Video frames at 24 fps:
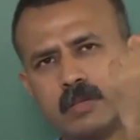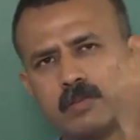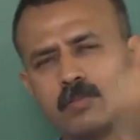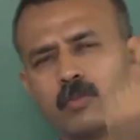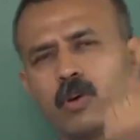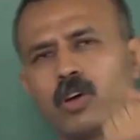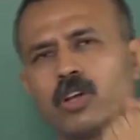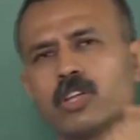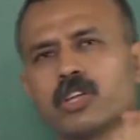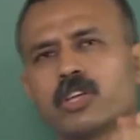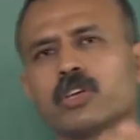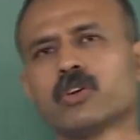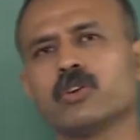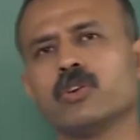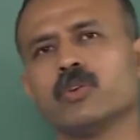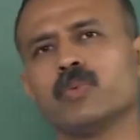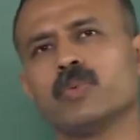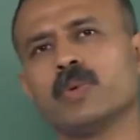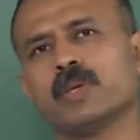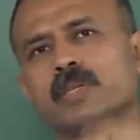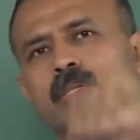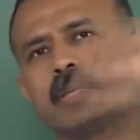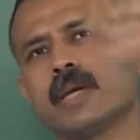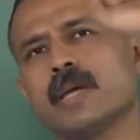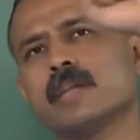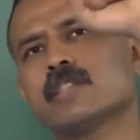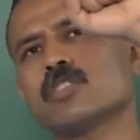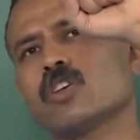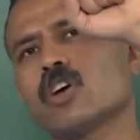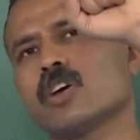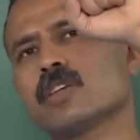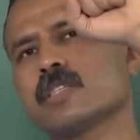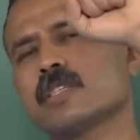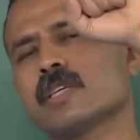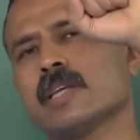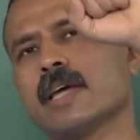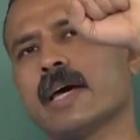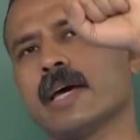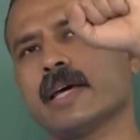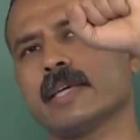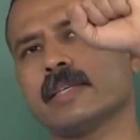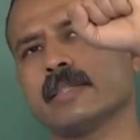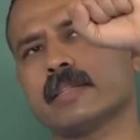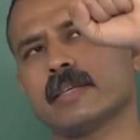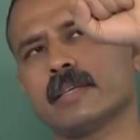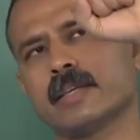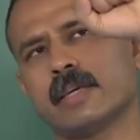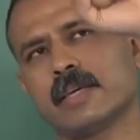This molecule which gets
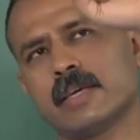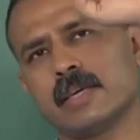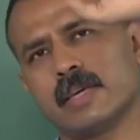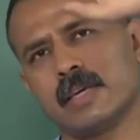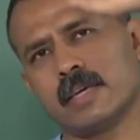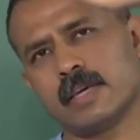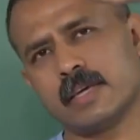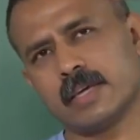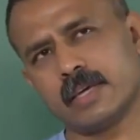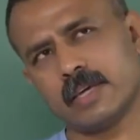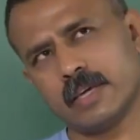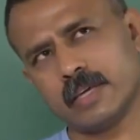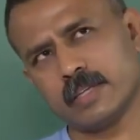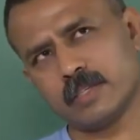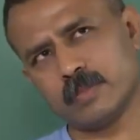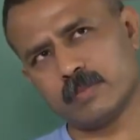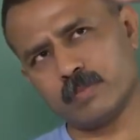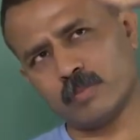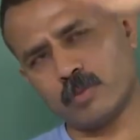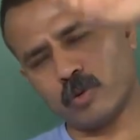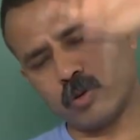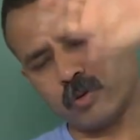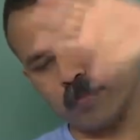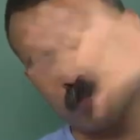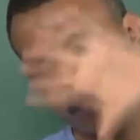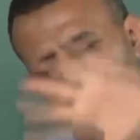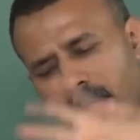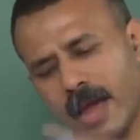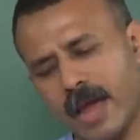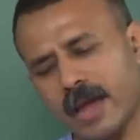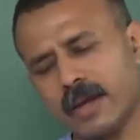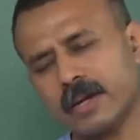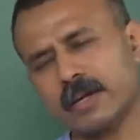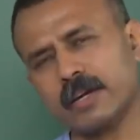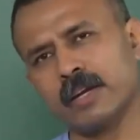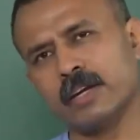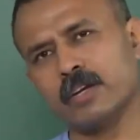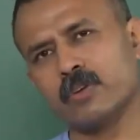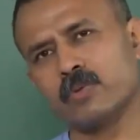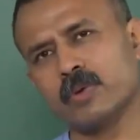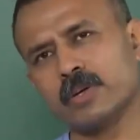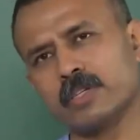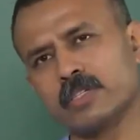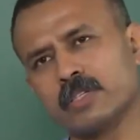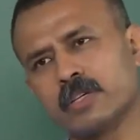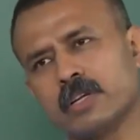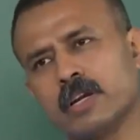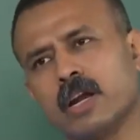oxidized is put back
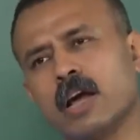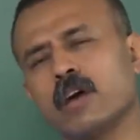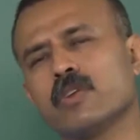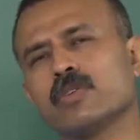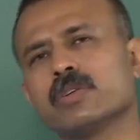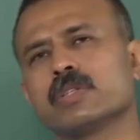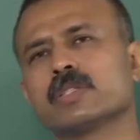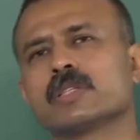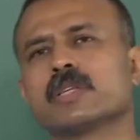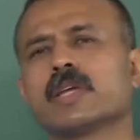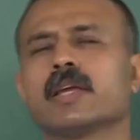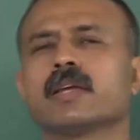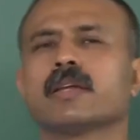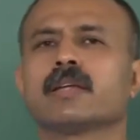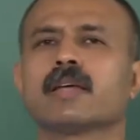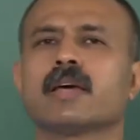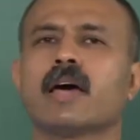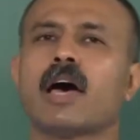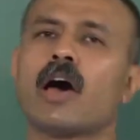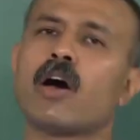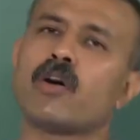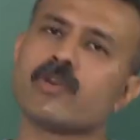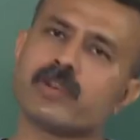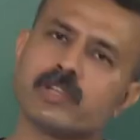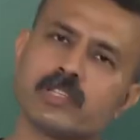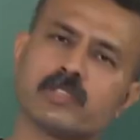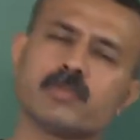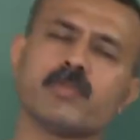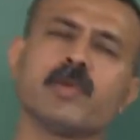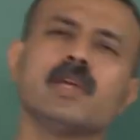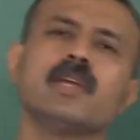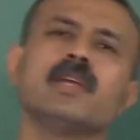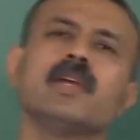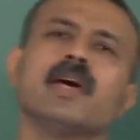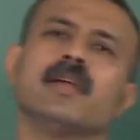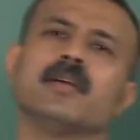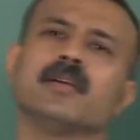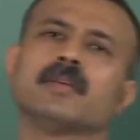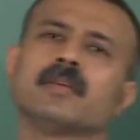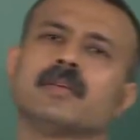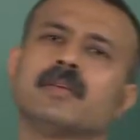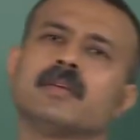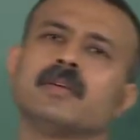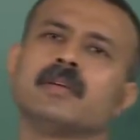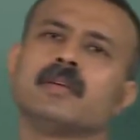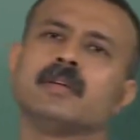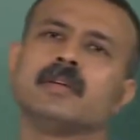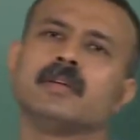into its ground state. How it is being done?
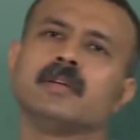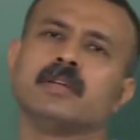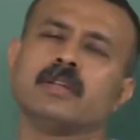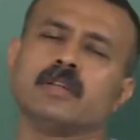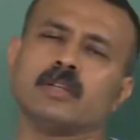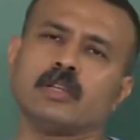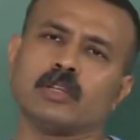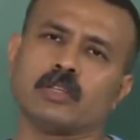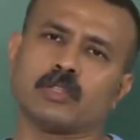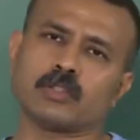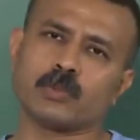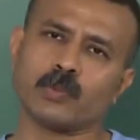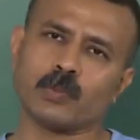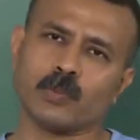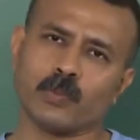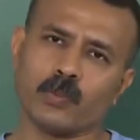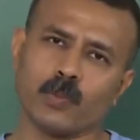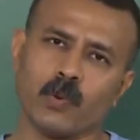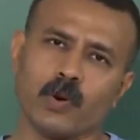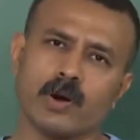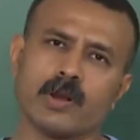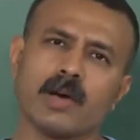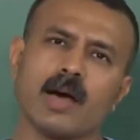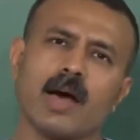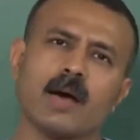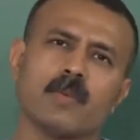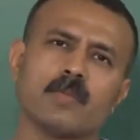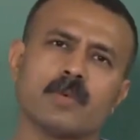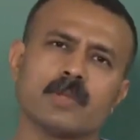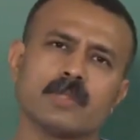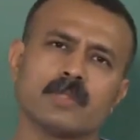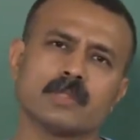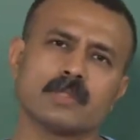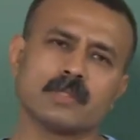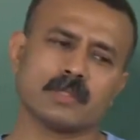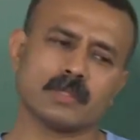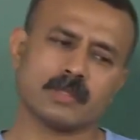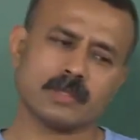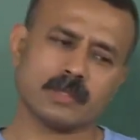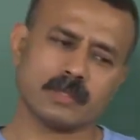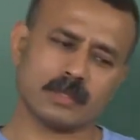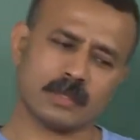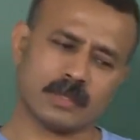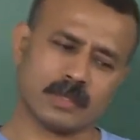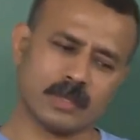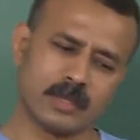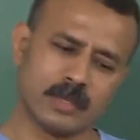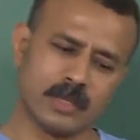So, what happens?
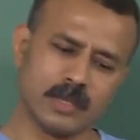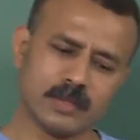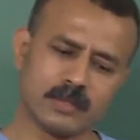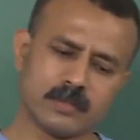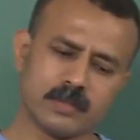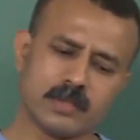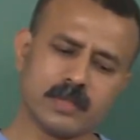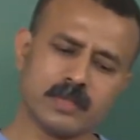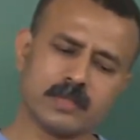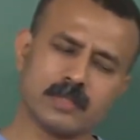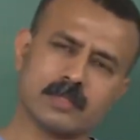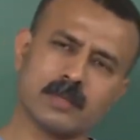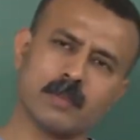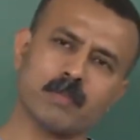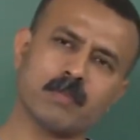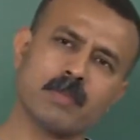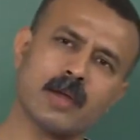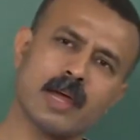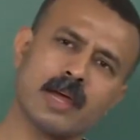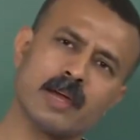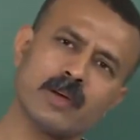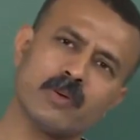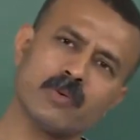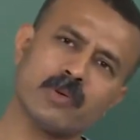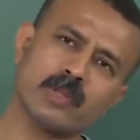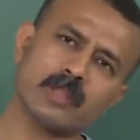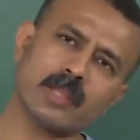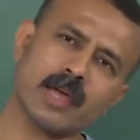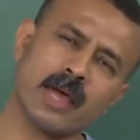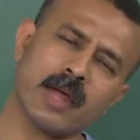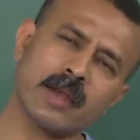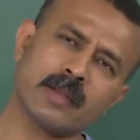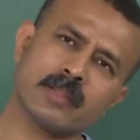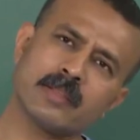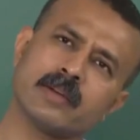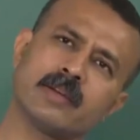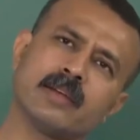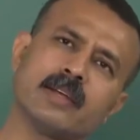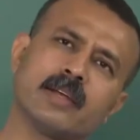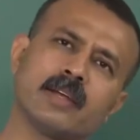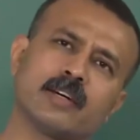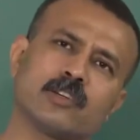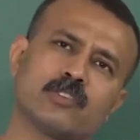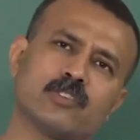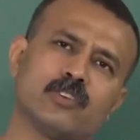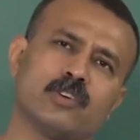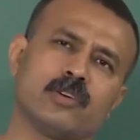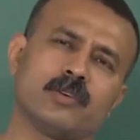This is supplied with another
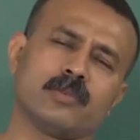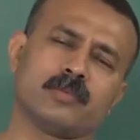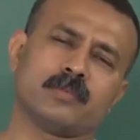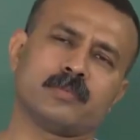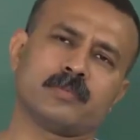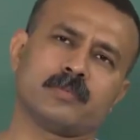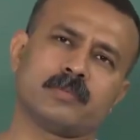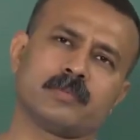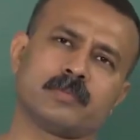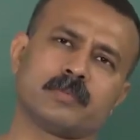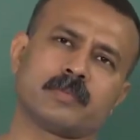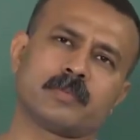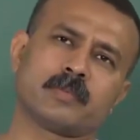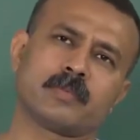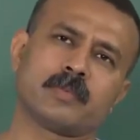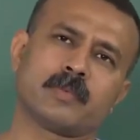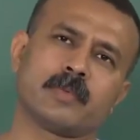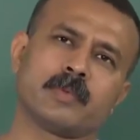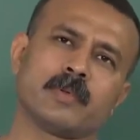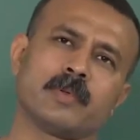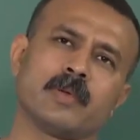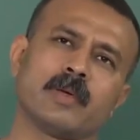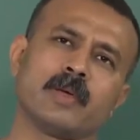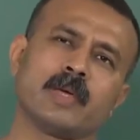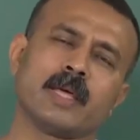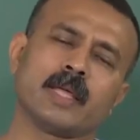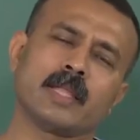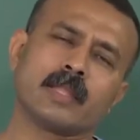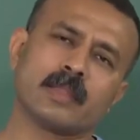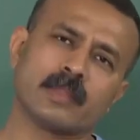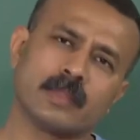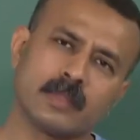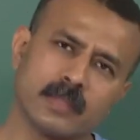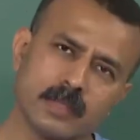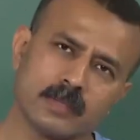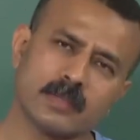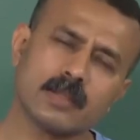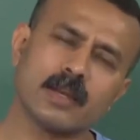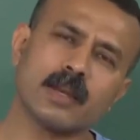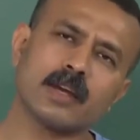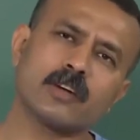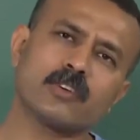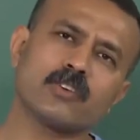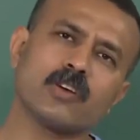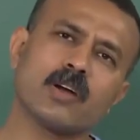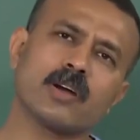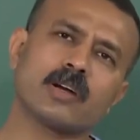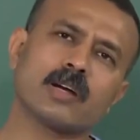electron. This
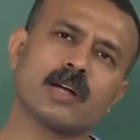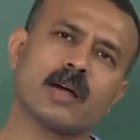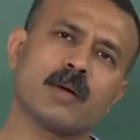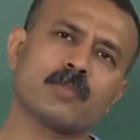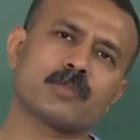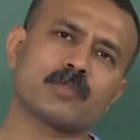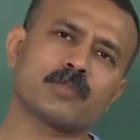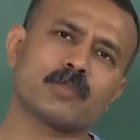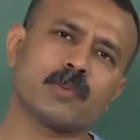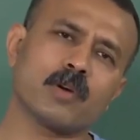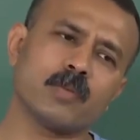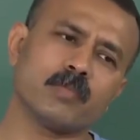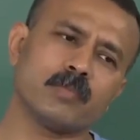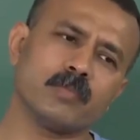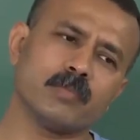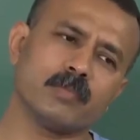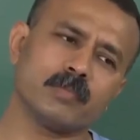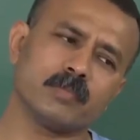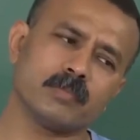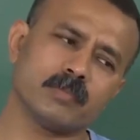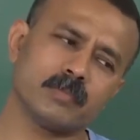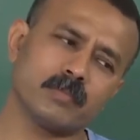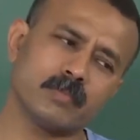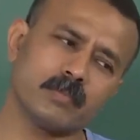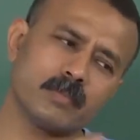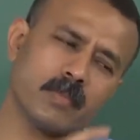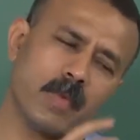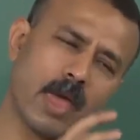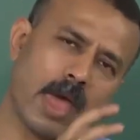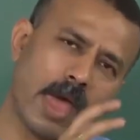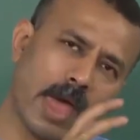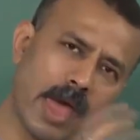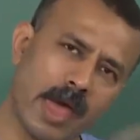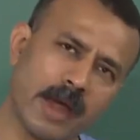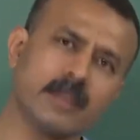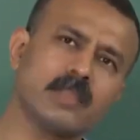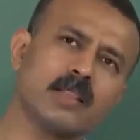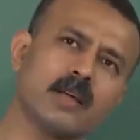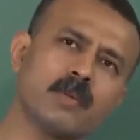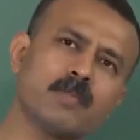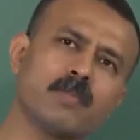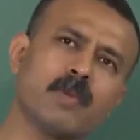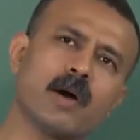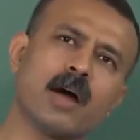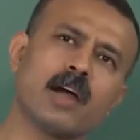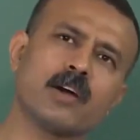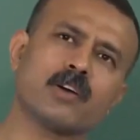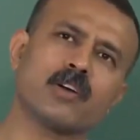electron comes from
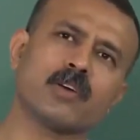another